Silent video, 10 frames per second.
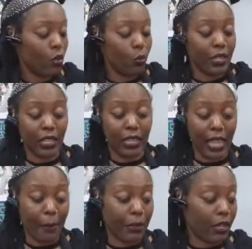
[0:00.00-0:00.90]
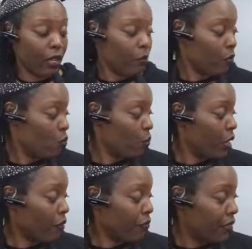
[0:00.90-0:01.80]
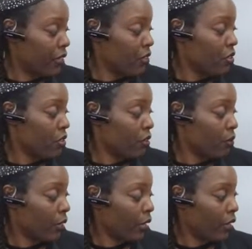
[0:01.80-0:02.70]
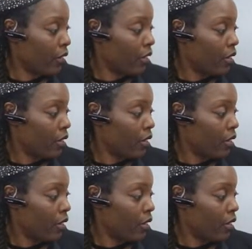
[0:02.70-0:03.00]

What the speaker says: We can clap it up. We are finished. Okay?